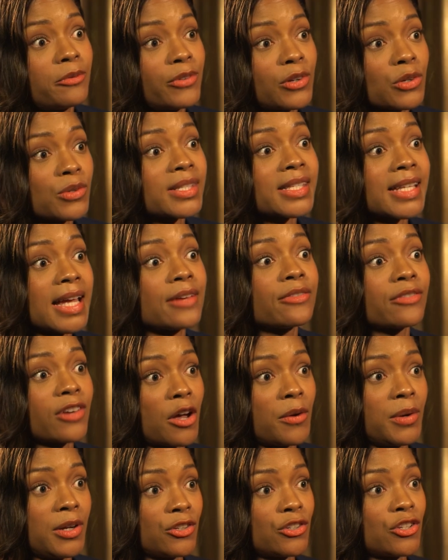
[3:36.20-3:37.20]
feel safe
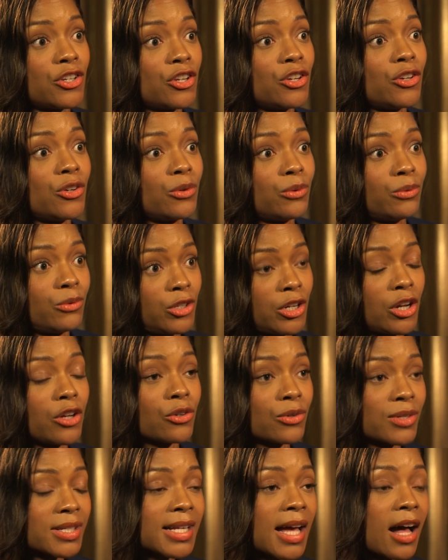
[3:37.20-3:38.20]
going to, you know,
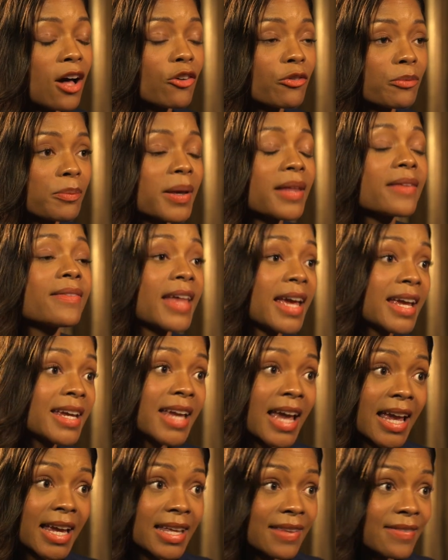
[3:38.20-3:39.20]
yourself. But they
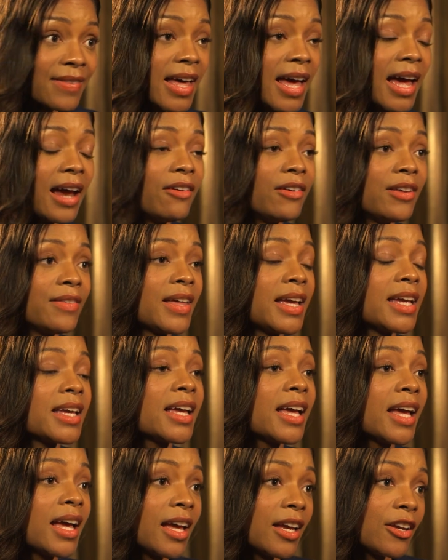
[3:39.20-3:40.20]
get in there and they,
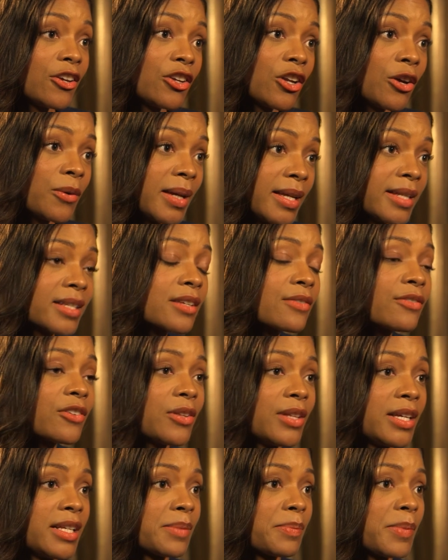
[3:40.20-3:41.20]
you know,
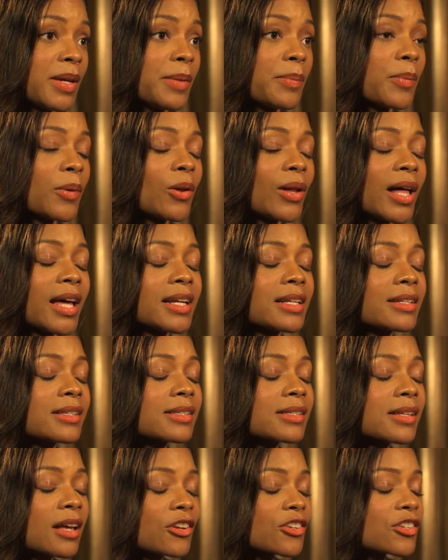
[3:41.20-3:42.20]
interview these people and it's
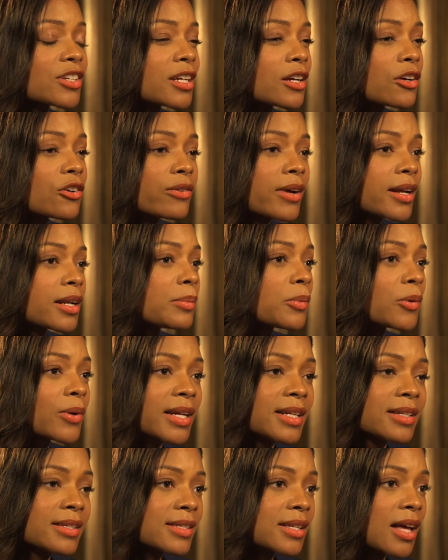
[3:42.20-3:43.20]
such an incredible
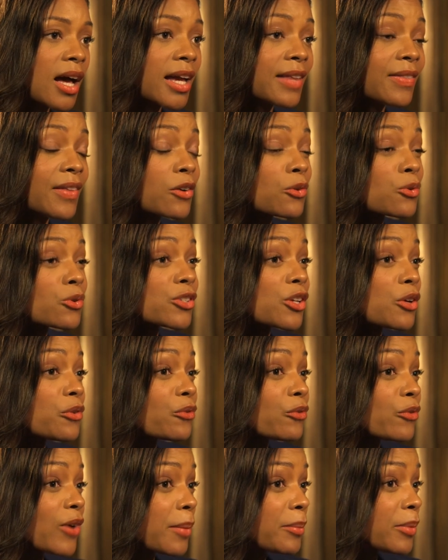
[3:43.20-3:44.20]
insight. There are also
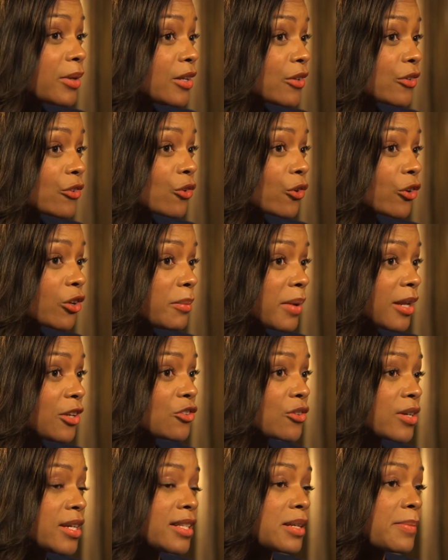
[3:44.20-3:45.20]
fabulous
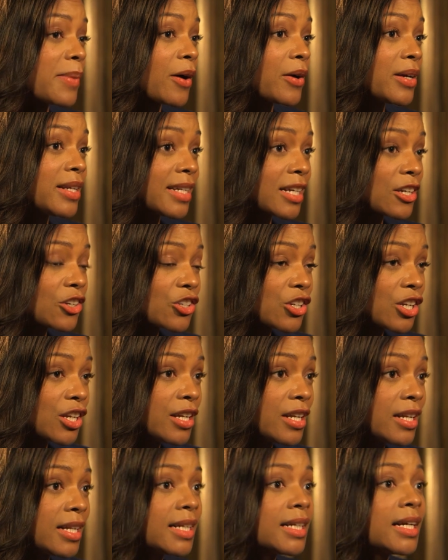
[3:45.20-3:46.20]
documentaries about
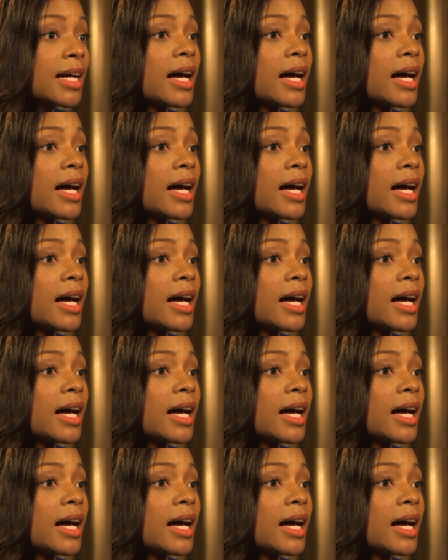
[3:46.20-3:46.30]
addiction